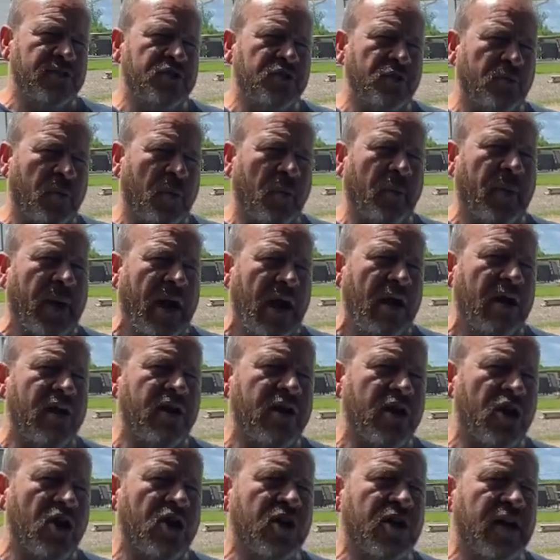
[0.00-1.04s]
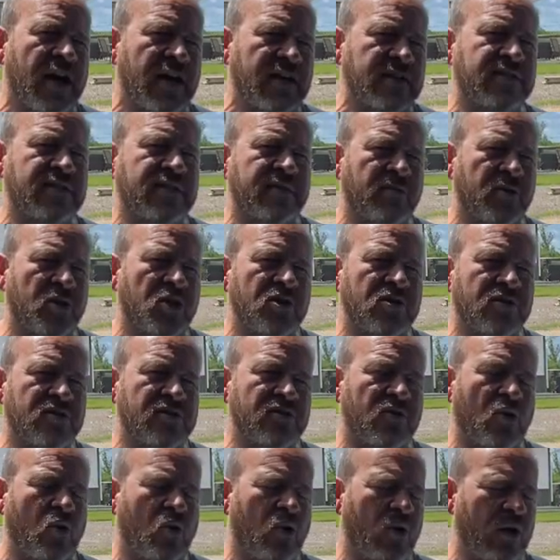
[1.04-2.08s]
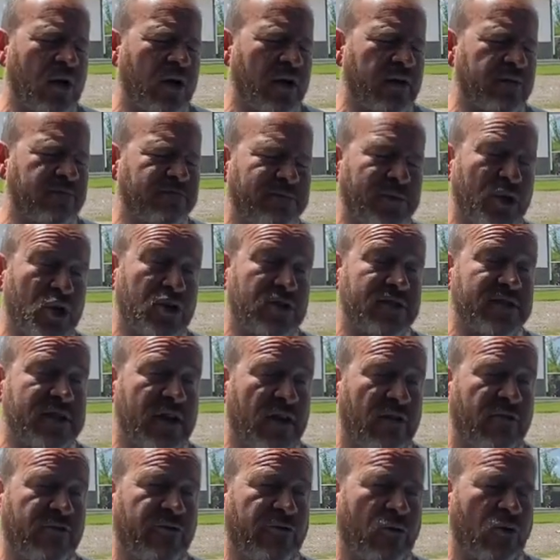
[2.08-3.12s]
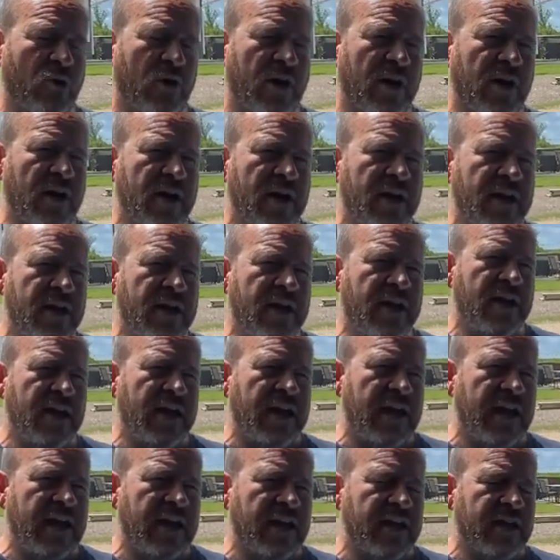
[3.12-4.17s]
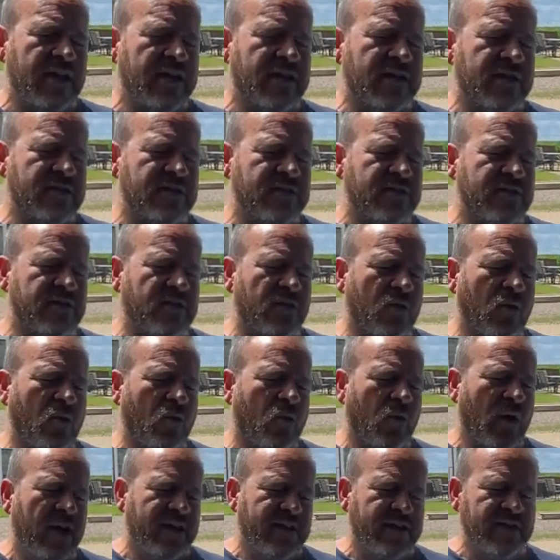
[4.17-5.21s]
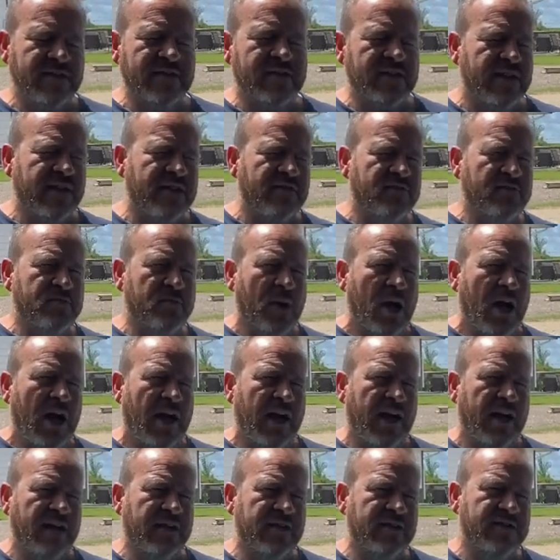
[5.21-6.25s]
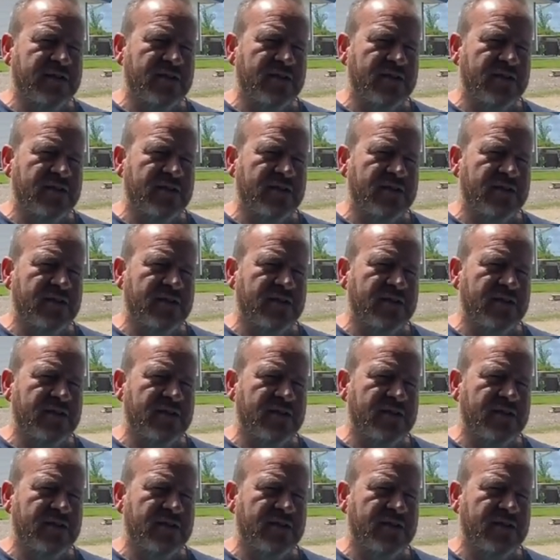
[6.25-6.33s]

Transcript: to prepare your customers or yourself for is what this leaves behind.